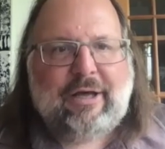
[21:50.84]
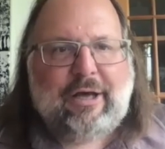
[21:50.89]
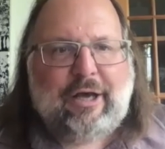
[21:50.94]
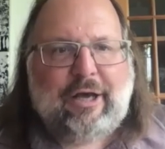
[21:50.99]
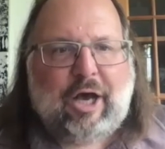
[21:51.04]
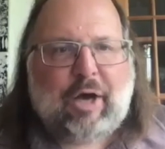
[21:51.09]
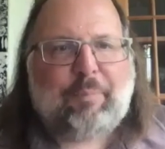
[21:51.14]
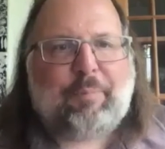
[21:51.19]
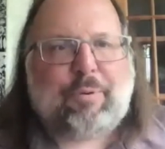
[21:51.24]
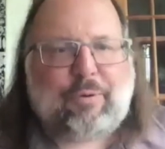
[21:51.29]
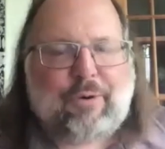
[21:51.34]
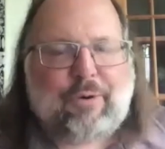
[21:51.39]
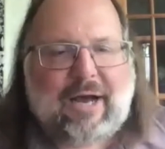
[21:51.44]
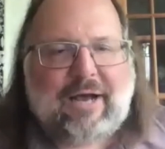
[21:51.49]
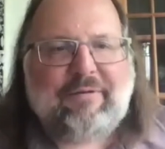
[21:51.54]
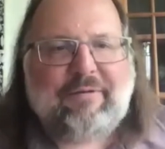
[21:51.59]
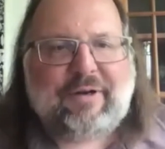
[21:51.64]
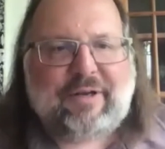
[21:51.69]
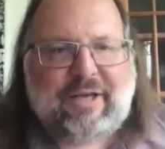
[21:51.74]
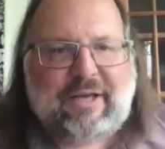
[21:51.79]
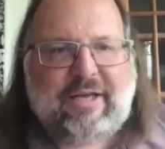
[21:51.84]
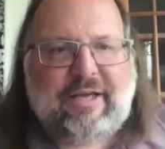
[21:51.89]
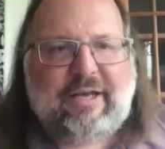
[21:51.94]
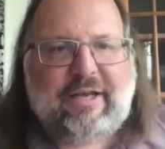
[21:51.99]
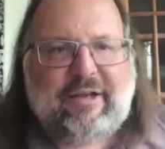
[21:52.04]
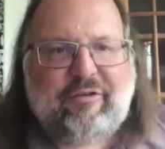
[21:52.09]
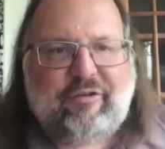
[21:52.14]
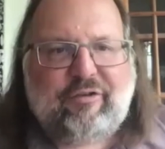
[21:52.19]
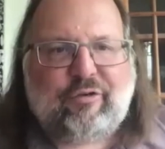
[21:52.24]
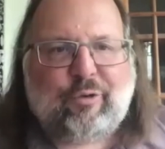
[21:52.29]
a private
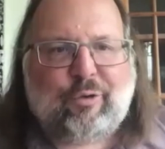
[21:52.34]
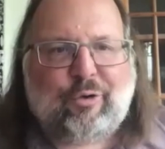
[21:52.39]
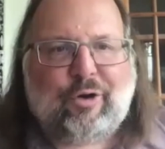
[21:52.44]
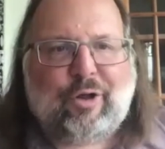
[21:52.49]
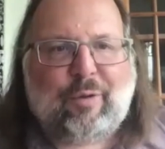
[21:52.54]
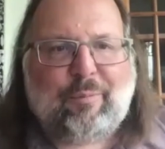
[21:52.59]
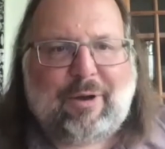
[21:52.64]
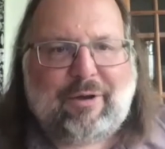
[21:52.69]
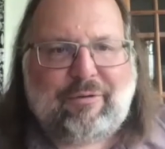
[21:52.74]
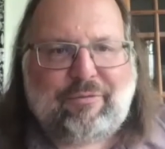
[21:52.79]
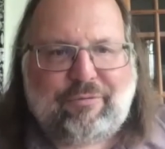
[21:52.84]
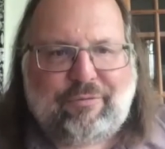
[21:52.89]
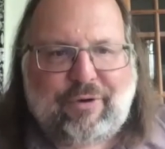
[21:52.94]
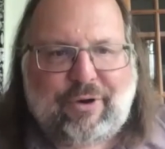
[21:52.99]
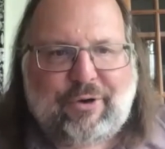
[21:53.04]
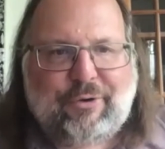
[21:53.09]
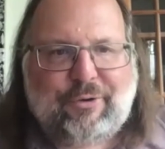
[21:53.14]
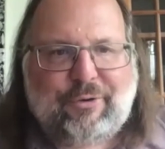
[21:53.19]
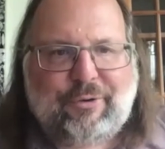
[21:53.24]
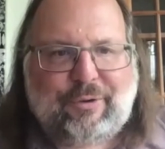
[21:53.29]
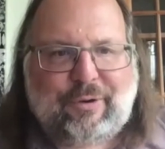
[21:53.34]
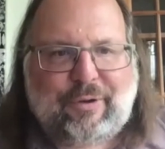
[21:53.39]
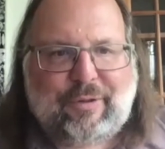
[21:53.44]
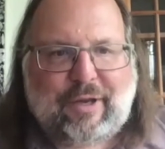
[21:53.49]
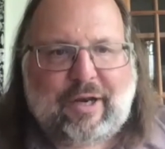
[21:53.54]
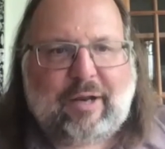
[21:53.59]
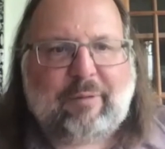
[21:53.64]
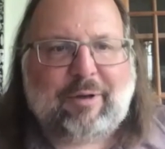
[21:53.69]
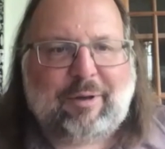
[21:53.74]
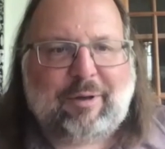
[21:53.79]
key stored on my phone that
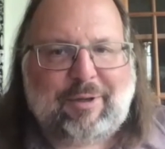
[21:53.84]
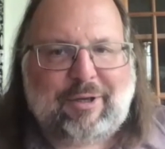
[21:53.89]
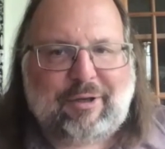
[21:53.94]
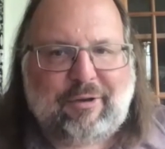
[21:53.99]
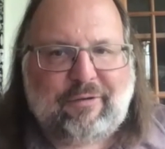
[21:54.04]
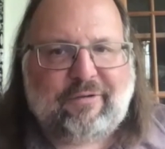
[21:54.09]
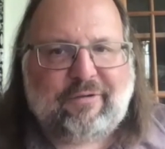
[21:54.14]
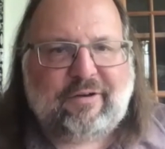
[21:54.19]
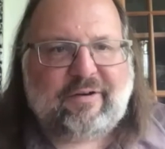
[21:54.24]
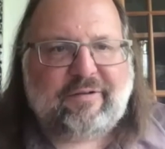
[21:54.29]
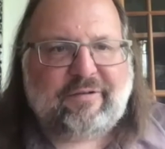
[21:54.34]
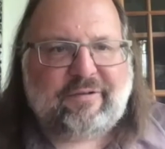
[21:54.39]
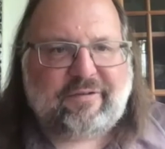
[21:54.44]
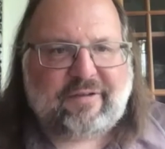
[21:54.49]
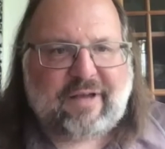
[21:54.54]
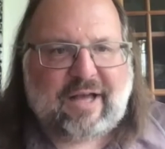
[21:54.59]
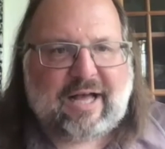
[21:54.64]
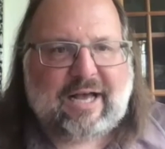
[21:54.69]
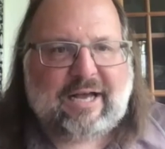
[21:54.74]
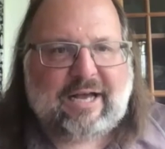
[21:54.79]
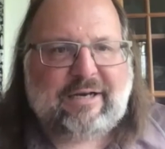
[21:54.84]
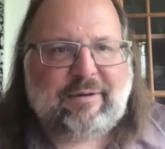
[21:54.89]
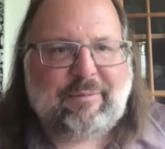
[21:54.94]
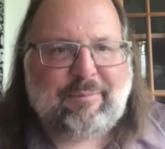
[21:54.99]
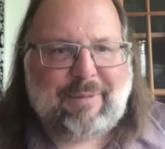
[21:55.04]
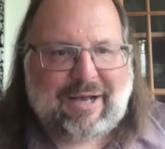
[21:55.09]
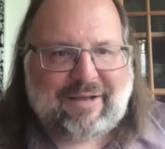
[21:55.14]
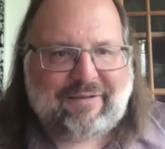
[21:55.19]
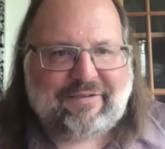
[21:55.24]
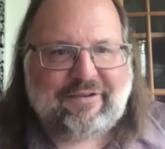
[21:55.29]
I'm going to be using to sign
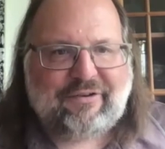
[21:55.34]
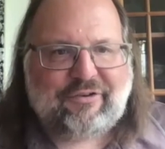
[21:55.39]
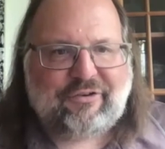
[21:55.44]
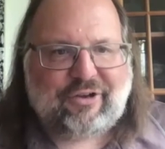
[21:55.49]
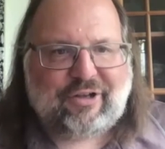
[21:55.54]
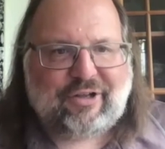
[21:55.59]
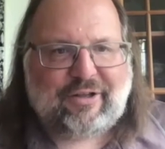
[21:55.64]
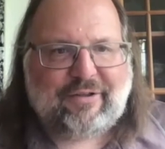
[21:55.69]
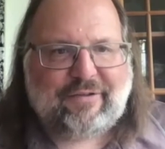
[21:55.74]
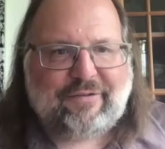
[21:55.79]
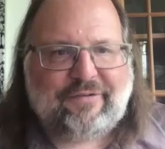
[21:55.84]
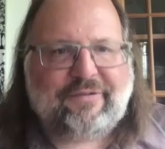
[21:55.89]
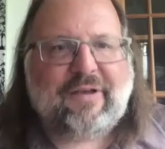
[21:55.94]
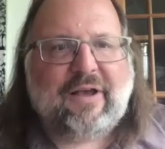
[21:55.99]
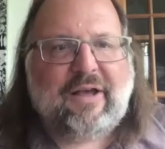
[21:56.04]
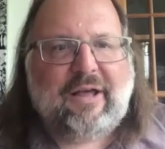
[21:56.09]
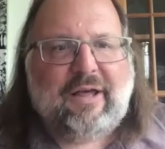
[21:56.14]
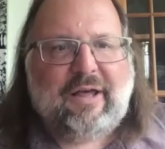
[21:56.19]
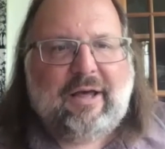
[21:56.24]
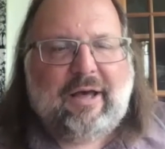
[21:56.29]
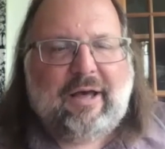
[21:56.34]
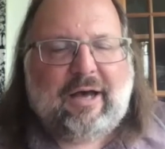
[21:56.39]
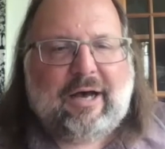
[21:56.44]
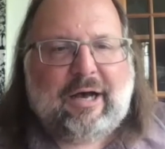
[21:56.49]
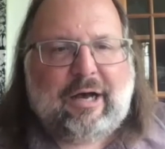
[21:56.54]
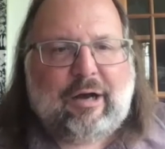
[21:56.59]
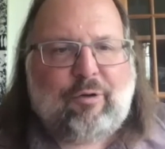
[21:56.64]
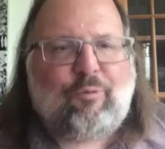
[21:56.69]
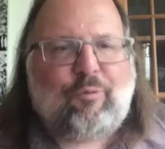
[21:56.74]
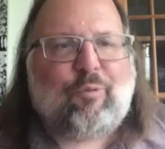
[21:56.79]
messages
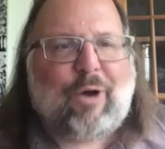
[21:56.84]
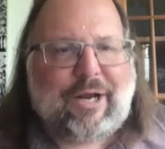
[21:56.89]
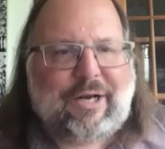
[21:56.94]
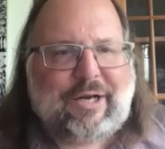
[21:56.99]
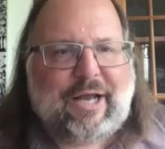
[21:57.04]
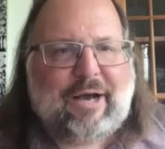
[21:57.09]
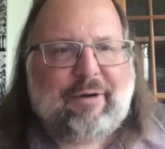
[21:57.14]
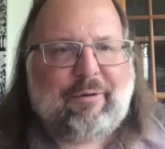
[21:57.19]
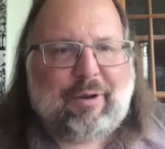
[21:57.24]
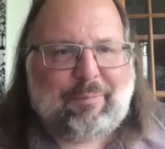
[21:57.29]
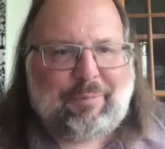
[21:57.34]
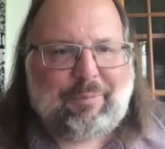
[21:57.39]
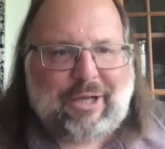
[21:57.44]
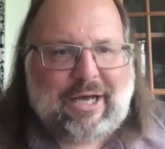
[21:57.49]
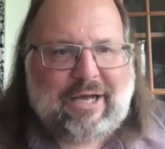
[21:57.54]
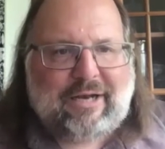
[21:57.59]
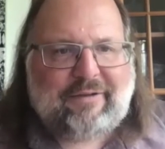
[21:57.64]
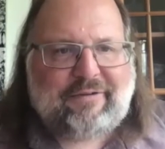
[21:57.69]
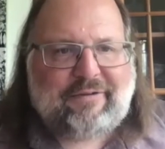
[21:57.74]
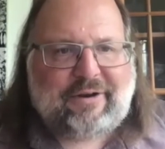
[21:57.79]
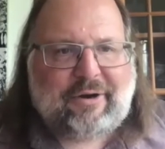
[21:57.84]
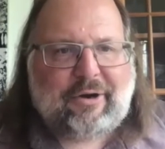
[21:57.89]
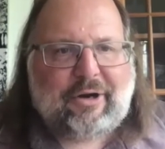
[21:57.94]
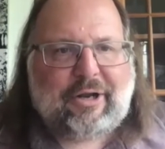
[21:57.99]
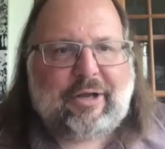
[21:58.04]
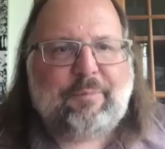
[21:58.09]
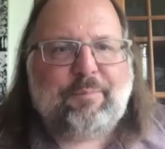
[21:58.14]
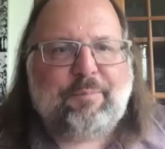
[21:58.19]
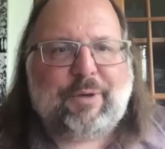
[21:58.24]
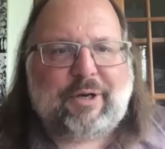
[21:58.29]
right now on
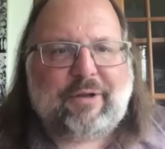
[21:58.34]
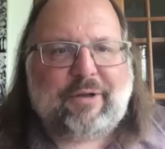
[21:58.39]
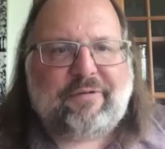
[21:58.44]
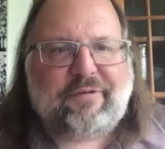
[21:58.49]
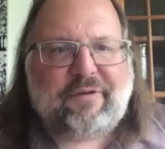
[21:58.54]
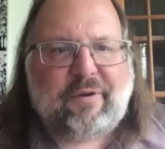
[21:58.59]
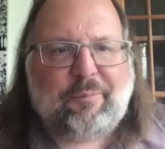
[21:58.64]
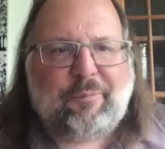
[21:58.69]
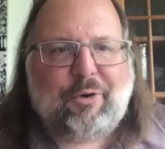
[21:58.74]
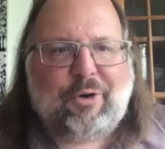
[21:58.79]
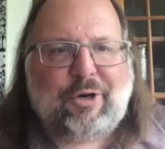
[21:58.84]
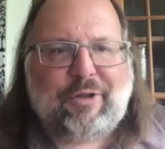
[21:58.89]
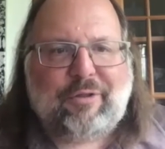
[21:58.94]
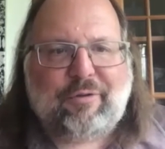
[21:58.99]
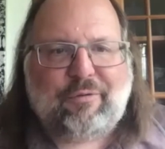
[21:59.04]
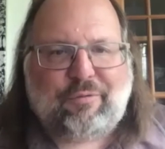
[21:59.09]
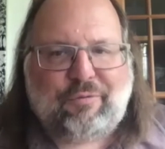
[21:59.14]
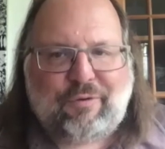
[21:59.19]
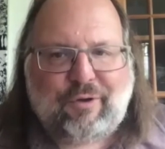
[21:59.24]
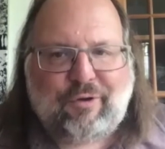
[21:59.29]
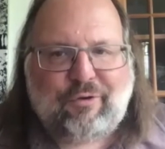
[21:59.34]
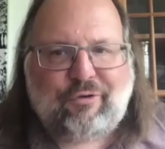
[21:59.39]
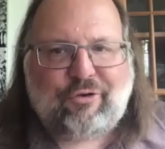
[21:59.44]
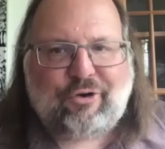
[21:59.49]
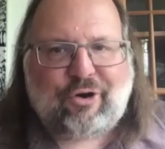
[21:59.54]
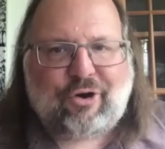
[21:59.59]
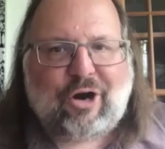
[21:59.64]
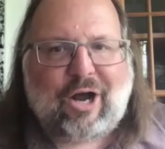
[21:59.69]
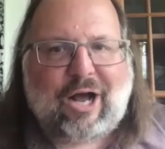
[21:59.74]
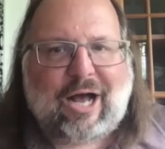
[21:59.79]
Planetary. But at some point in the
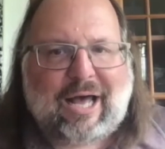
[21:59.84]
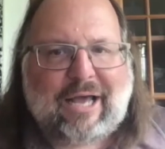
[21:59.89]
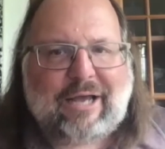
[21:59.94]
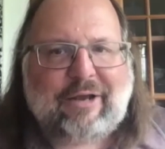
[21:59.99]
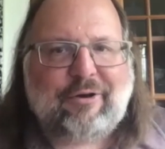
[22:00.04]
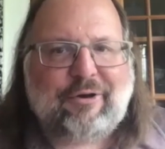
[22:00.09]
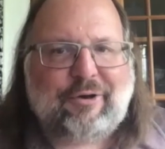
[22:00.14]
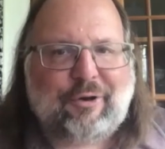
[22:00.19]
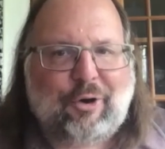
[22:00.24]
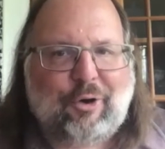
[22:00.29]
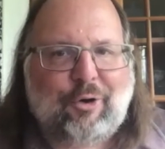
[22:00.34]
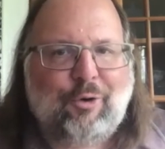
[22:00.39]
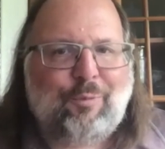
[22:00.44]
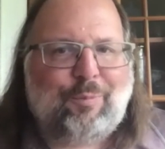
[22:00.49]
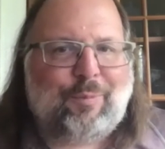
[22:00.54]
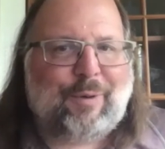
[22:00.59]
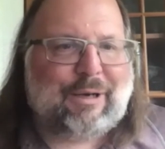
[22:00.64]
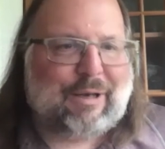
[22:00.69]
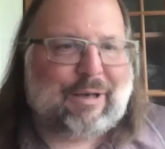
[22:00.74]
future, I could open